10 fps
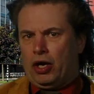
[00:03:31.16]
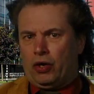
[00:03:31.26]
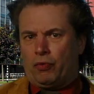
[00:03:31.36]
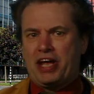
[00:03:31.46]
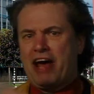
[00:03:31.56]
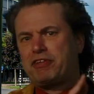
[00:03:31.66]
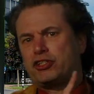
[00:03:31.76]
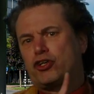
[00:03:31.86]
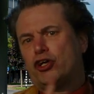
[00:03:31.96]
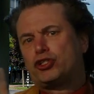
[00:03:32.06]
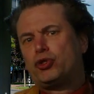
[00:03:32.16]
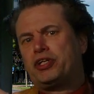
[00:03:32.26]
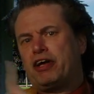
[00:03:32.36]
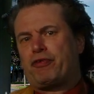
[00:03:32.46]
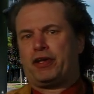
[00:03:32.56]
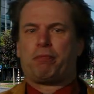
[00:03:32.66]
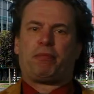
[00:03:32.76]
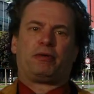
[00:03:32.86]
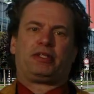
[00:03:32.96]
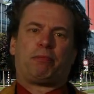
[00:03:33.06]
We have discussed two different
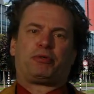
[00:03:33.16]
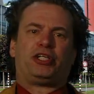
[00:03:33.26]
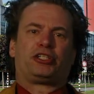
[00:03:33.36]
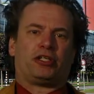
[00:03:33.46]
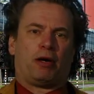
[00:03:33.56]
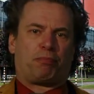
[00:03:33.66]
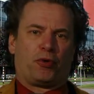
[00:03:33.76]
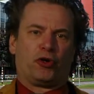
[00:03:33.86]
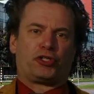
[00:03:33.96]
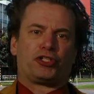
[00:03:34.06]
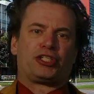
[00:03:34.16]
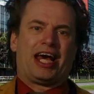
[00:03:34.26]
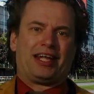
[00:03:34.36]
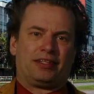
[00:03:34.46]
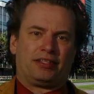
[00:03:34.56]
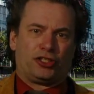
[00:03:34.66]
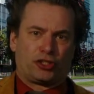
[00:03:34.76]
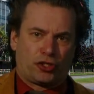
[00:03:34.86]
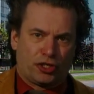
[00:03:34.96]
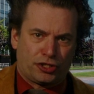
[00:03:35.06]
deposition approaches and
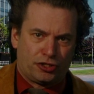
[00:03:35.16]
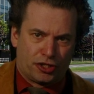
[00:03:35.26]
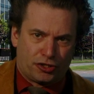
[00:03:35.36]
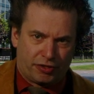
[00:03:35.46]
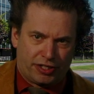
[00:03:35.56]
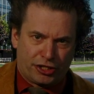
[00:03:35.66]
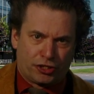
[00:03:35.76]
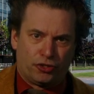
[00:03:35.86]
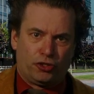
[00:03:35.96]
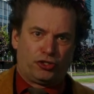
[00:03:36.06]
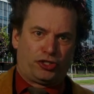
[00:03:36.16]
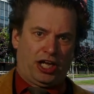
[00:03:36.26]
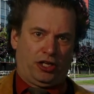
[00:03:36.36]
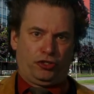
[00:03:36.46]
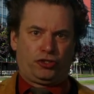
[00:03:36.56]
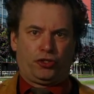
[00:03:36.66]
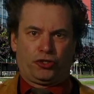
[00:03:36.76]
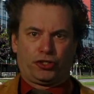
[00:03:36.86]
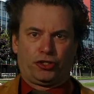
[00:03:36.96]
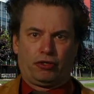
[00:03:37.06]
discussed the traditional cell
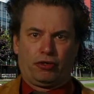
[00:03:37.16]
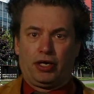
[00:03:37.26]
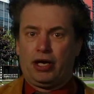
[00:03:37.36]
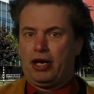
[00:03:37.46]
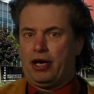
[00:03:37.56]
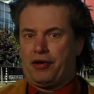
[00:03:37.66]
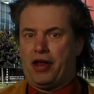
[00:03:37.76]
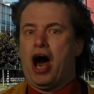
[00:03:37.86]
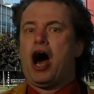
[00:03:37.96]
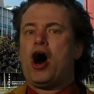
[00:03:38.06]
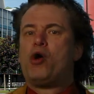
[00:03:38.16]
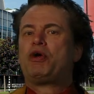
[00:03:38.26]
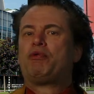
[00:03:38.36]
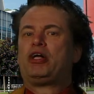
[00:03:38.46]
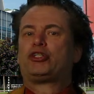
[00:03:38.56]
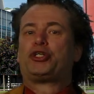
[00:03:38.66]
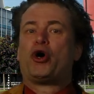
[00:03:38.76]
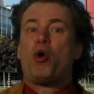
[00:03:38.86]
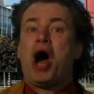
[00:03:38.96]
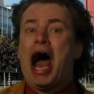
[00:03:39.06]
structure. Now we will
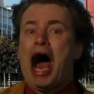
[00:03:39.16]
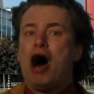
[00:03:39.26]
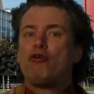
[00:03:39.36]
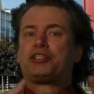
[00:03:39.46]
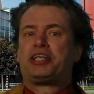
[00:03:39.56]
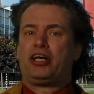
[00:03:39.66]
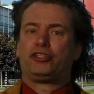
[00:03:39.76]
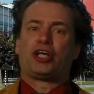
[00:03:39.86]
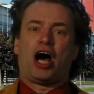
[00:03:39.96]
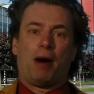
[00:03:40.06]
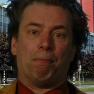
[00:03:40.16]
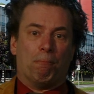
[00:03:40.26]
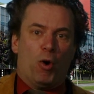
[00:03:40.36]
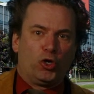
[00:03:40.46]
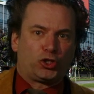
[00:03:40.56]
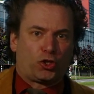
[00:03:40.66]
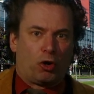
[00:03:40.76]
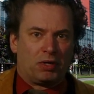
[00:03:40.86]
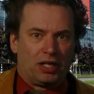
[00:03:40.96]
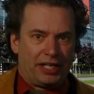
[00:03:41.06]
show how cells are most
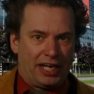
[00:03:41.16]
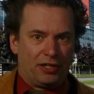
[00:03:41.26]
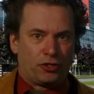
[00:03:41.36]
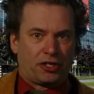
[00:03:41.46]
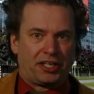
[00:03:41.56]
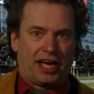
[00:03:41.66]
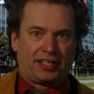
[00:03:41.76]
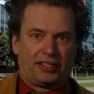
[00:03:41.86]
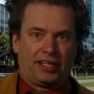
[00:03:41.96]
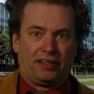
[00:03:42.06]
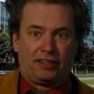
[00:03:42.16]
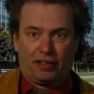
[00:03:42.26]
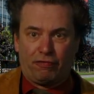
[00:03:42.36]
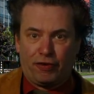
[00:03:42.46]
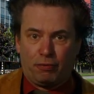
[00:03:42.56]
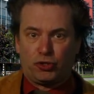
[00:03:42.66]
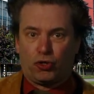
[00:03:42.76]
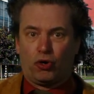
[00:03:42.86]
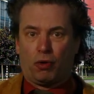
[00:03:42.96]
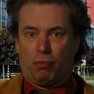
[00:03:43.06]
commonly interconnected in thin film
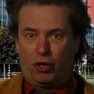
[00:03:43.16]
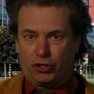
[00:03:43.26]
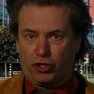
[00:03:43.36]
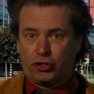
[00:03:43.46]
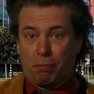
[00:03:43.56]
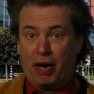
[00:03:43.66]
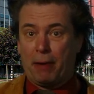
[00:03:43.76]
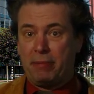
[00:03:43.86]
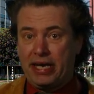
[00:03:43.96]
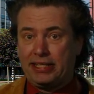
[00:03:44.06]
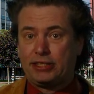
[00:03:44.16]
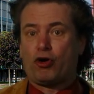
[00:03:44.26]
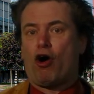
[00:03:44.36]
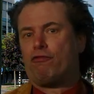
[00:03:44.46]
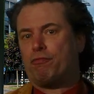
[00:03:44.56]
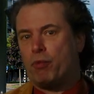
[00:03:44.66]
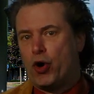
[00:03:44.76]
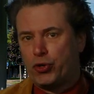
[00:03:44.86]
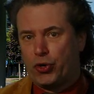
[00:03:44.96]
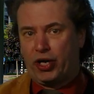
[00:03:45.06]
solar modules by means of
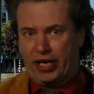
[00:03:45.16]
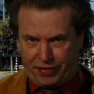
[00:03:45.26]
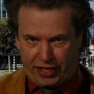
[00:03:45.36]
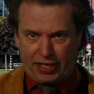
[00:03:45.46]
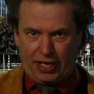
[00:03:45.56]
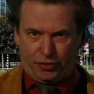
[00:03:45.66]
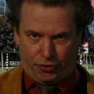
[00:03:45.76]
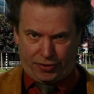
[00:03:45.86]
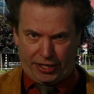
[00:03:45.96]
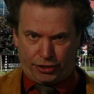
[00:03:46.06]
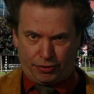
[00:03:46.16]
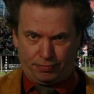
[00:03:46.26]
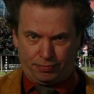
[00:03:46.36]
monolithic integration.